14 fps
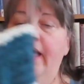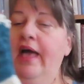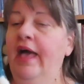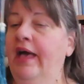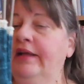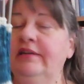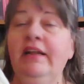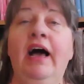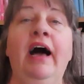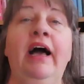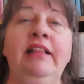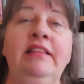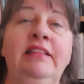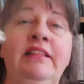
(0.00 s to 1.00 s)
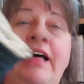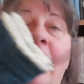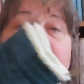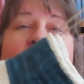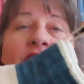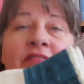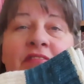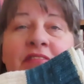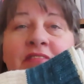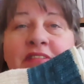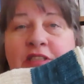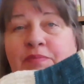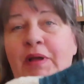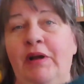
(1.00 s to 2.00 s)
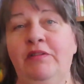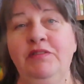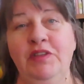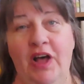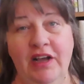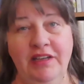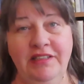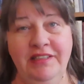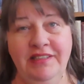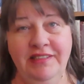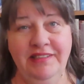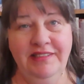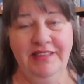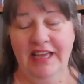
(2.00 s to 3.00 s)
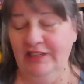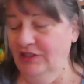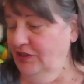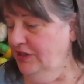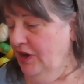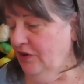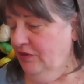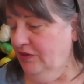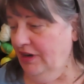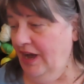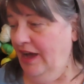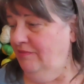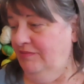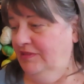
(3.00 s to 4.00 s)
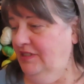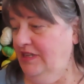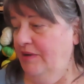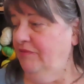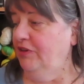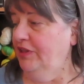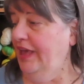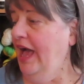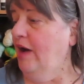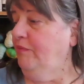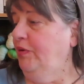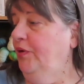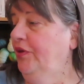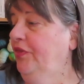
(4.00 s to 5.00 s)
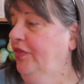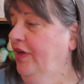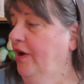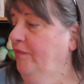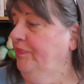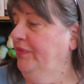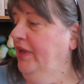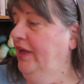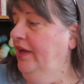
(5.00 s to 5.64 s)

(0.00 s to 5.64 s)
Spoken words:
And I love this pair of socks. They turned out, I'm really happy with them.